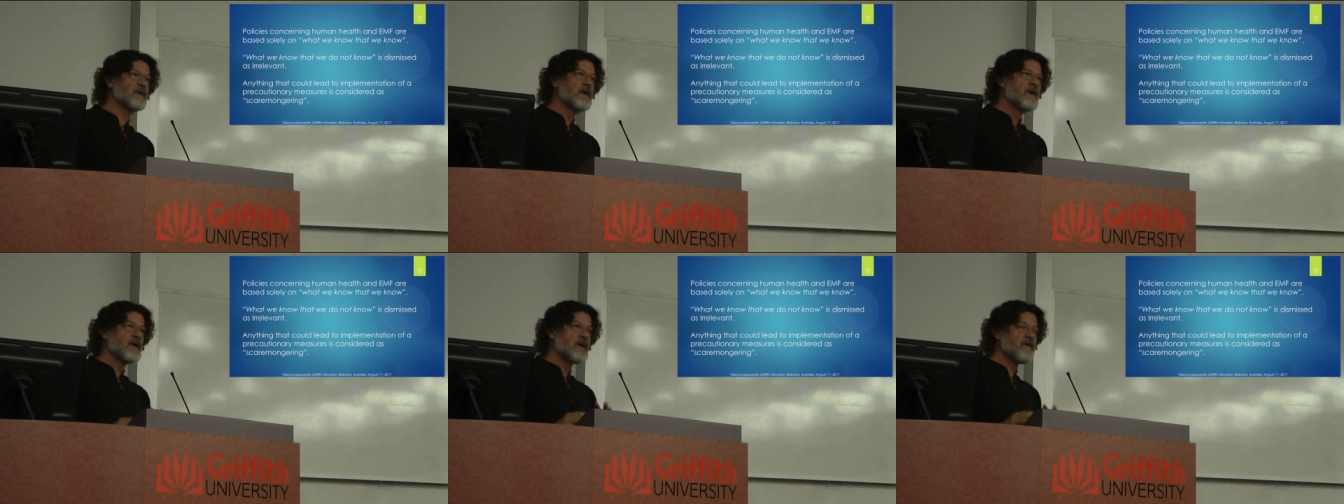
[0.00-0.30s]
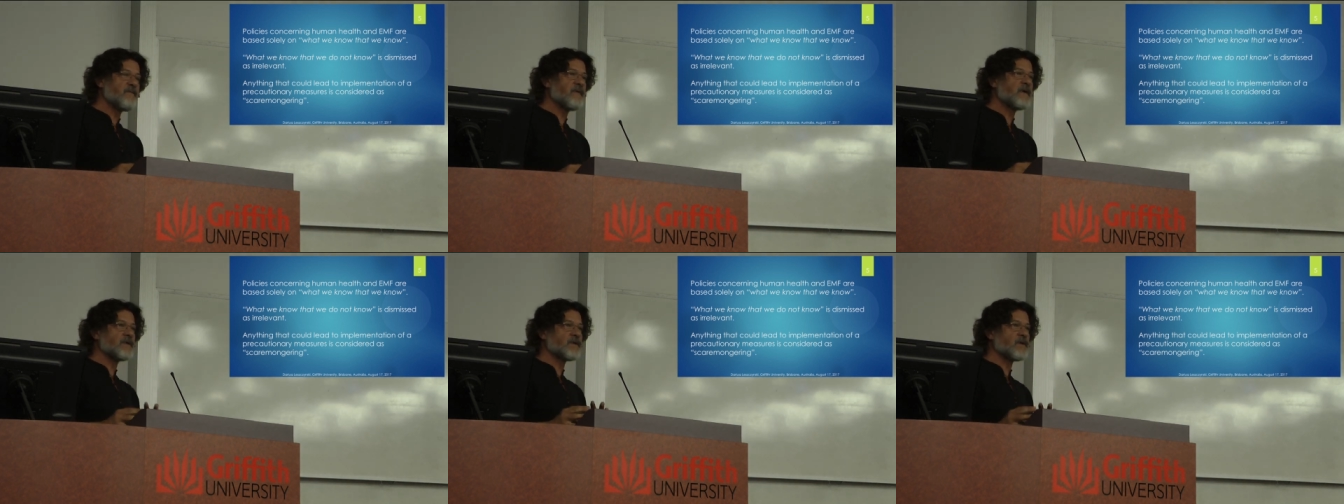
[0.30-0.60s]

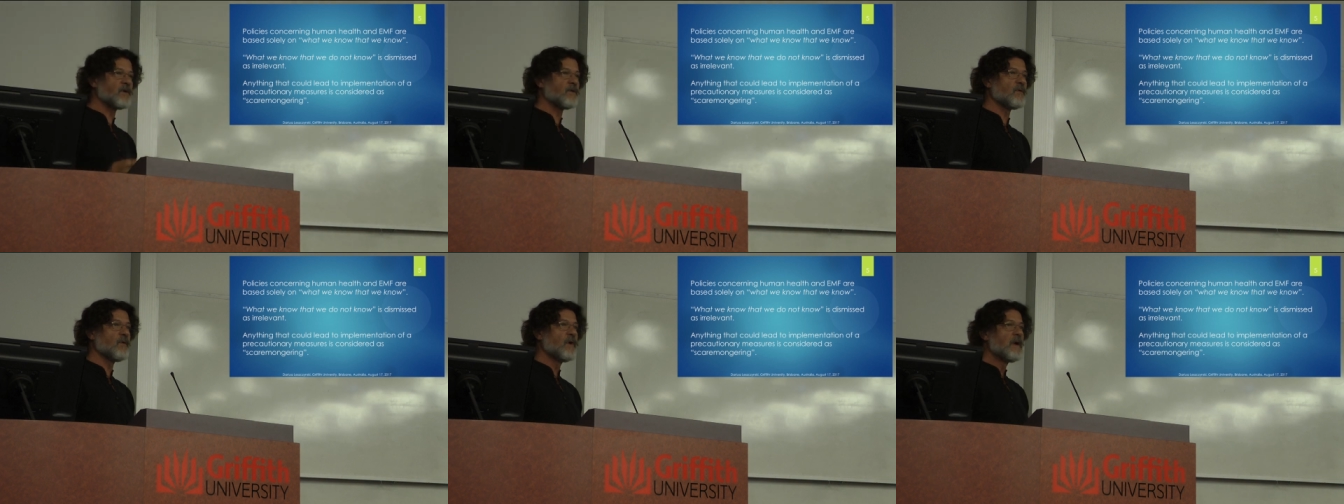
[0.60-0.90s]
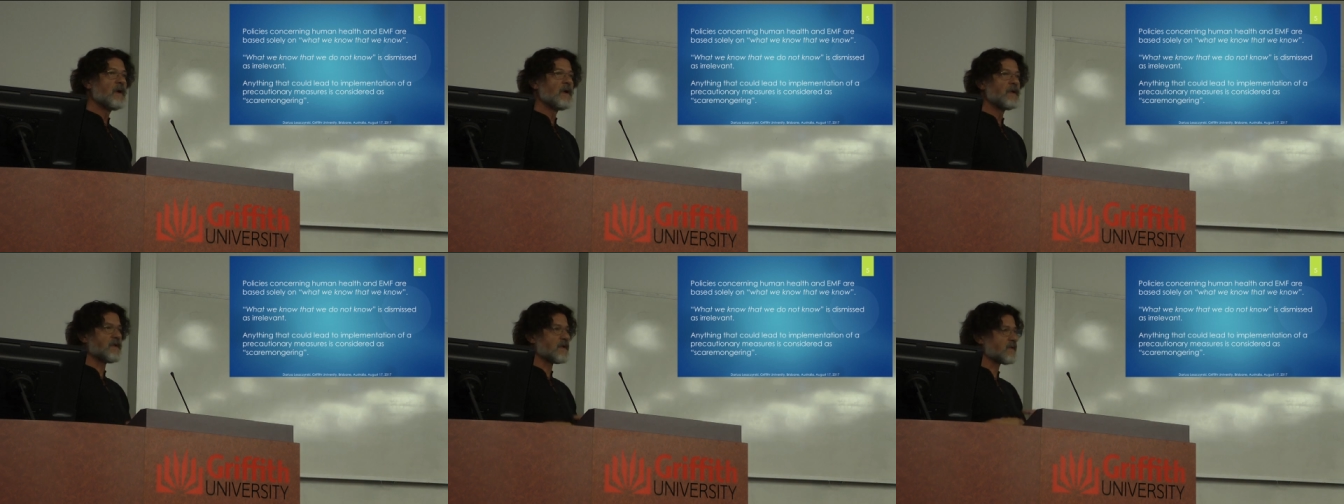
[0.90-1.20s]
even though
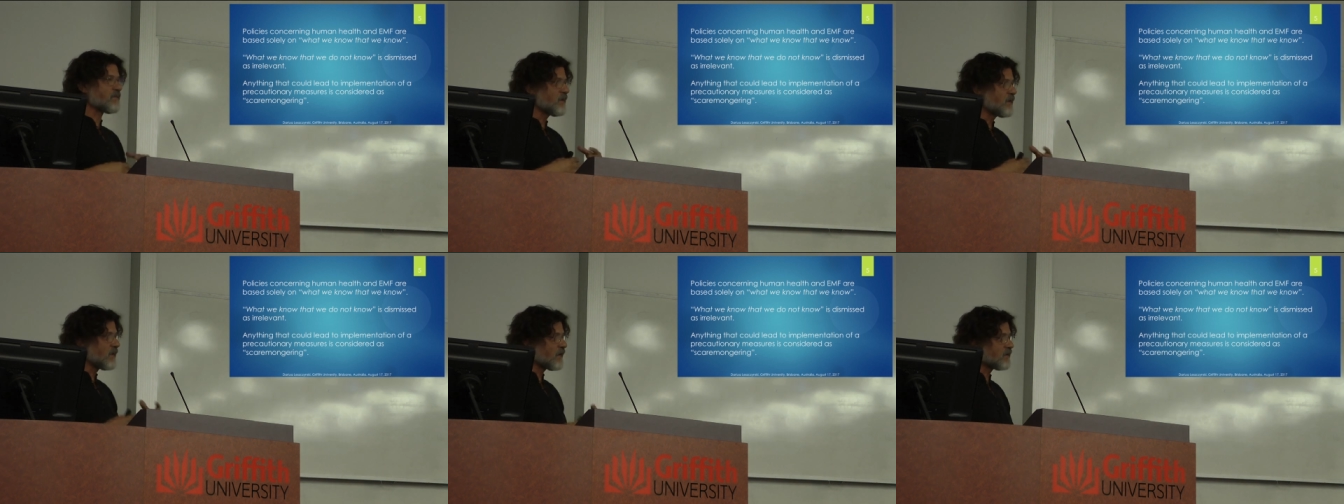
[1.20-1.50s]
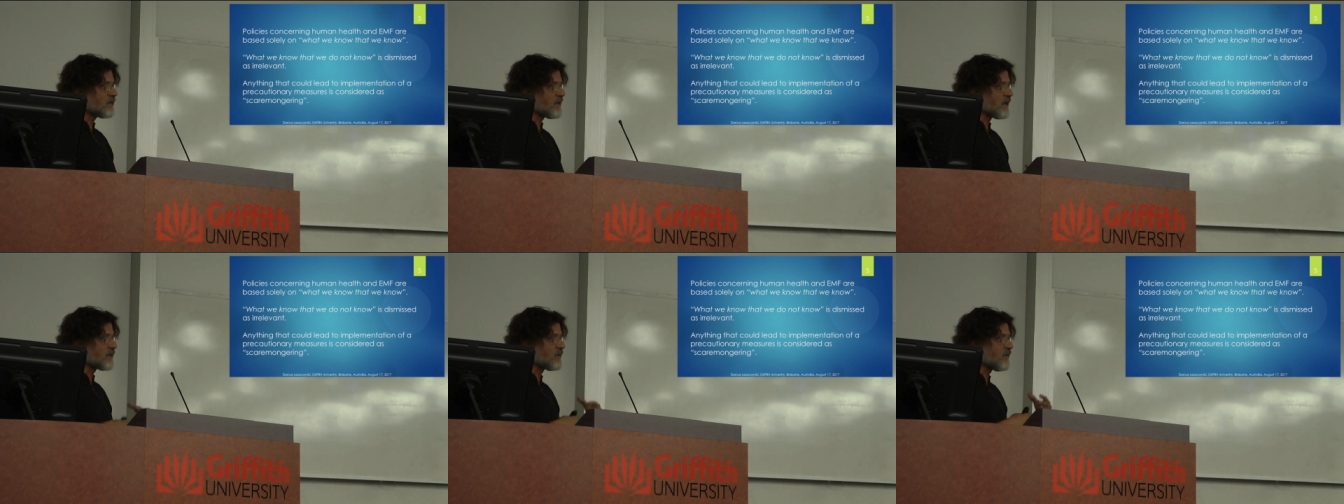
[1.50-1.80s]
that we know
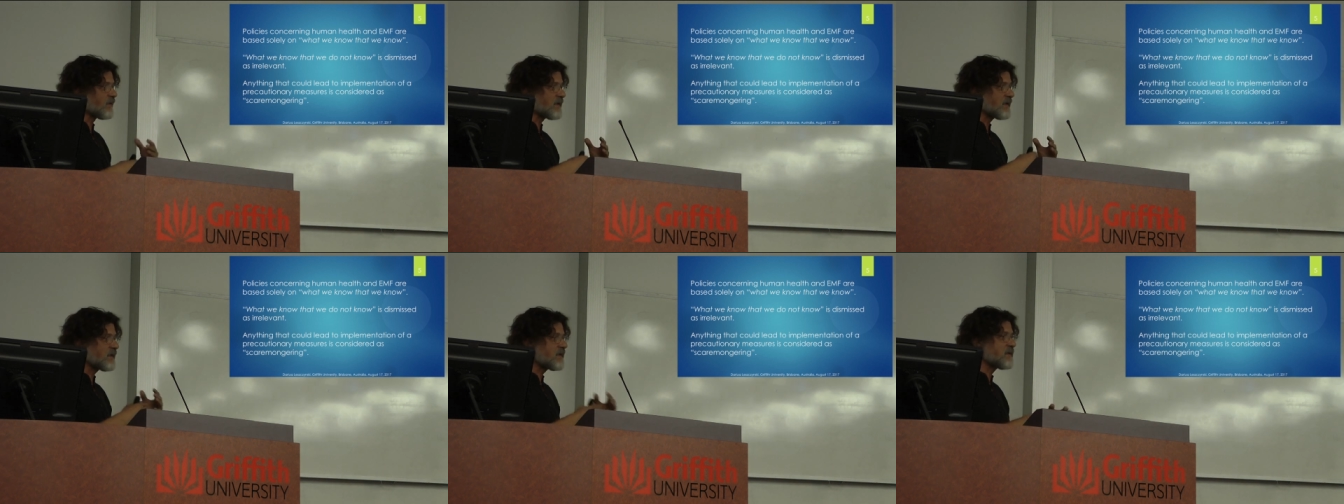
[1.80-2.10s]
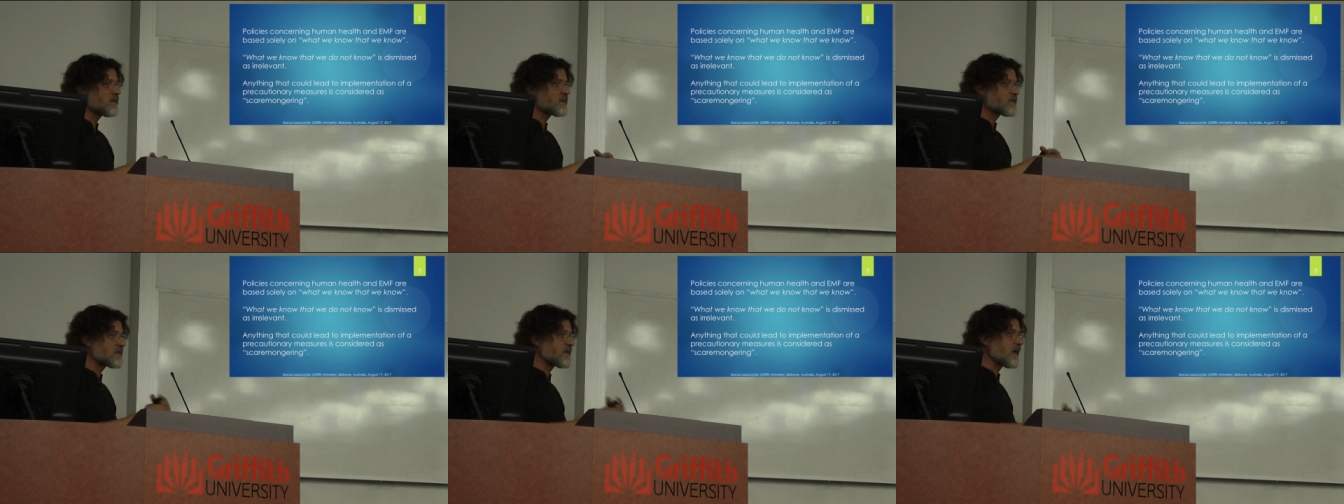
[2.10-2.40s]
that we didn't
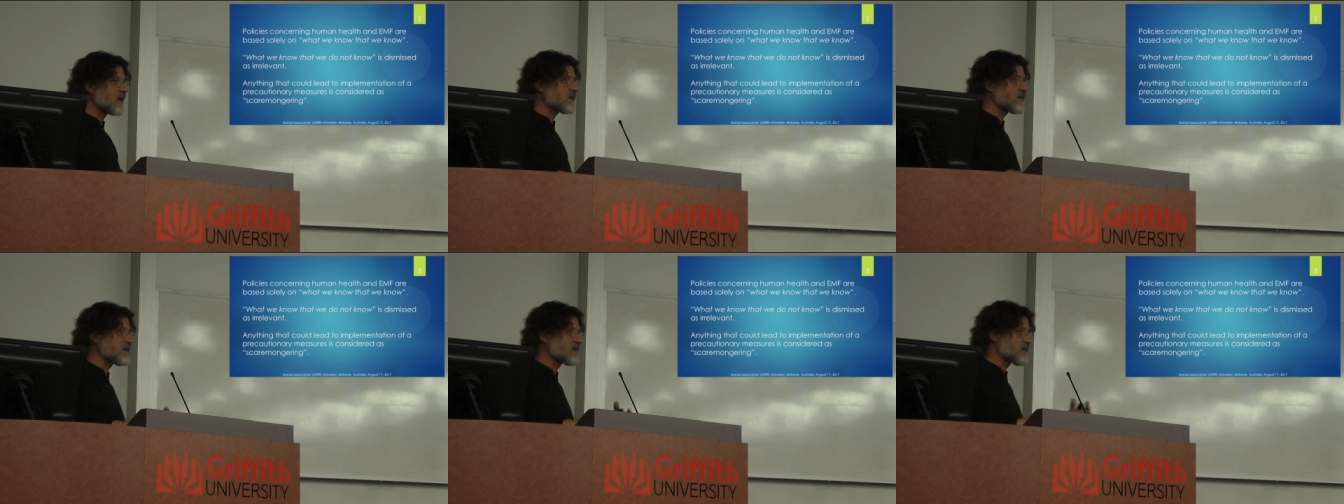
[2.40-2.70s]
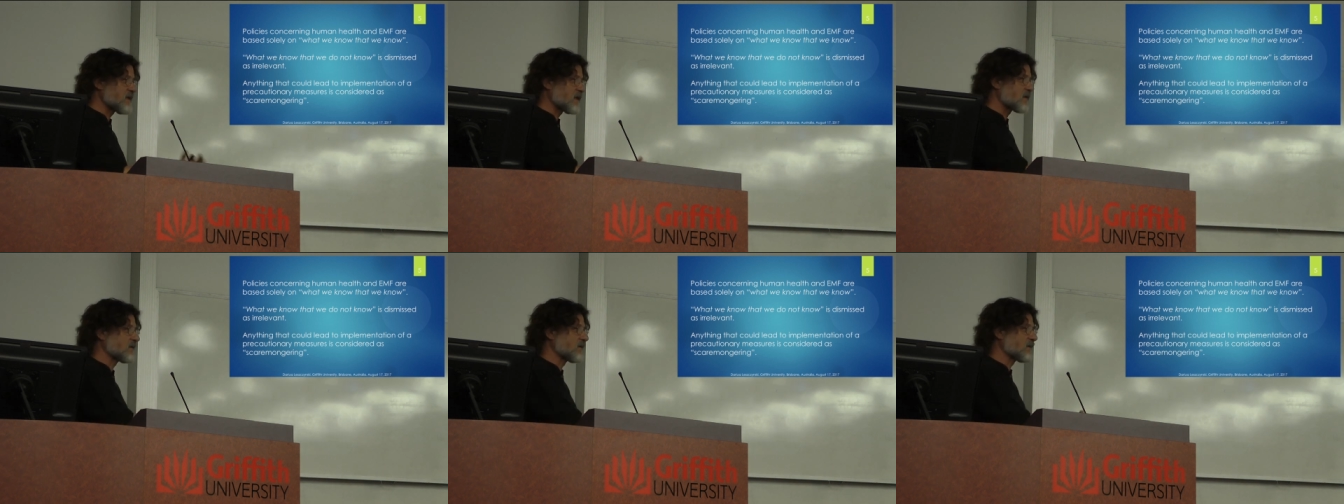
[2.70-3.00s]
study
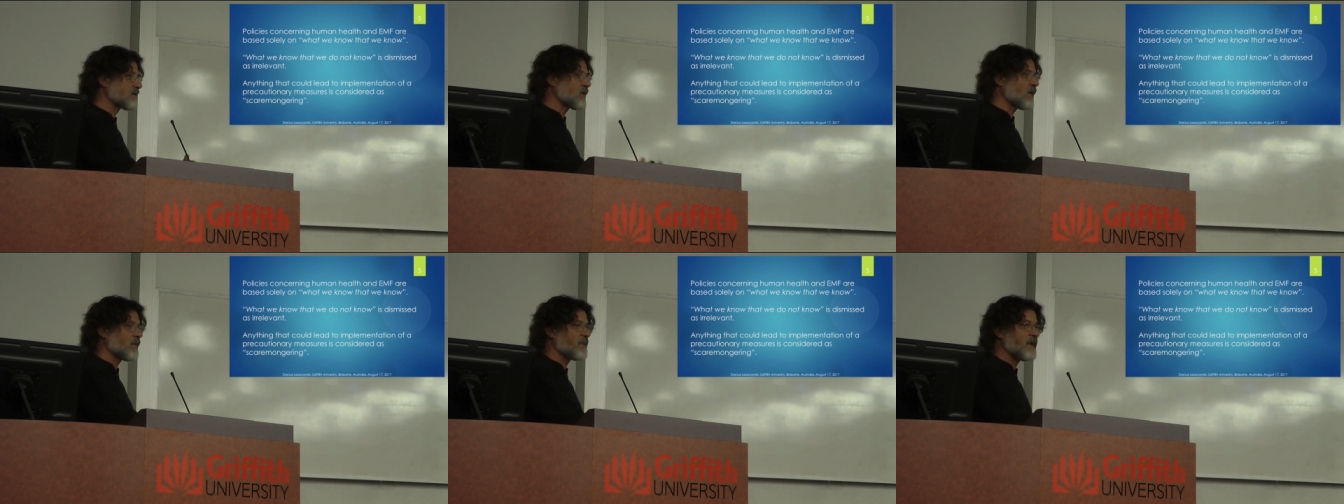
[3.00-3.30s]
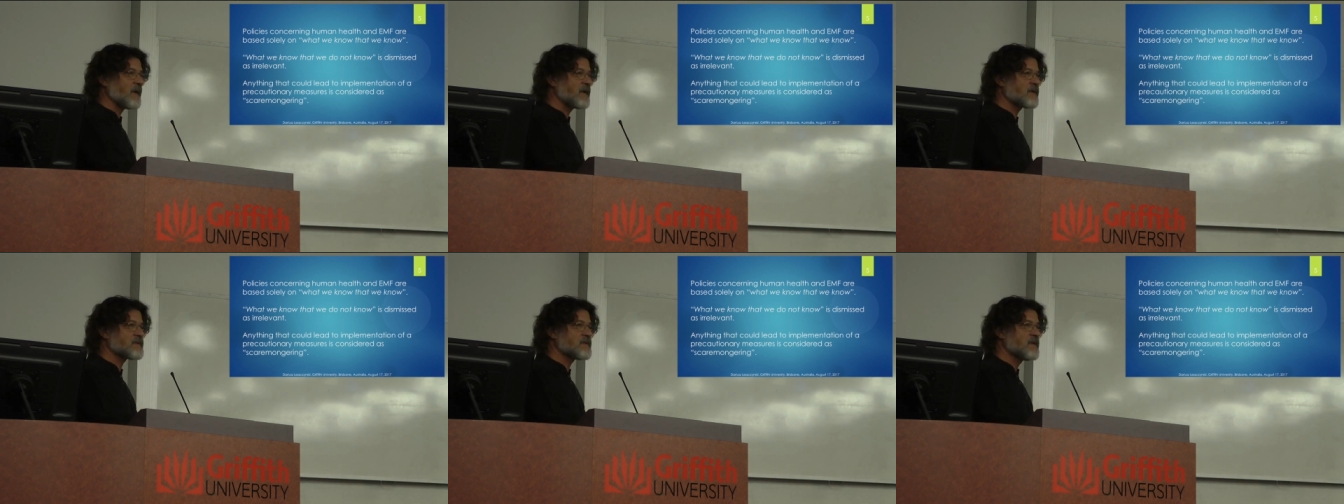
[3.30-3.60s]
certain
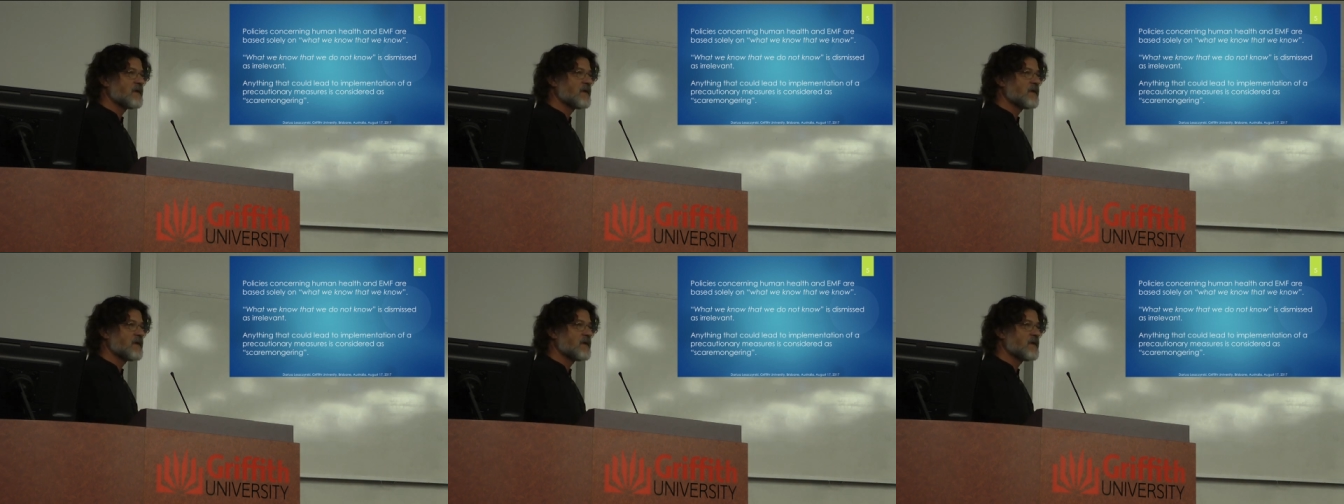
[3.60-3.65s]
topics,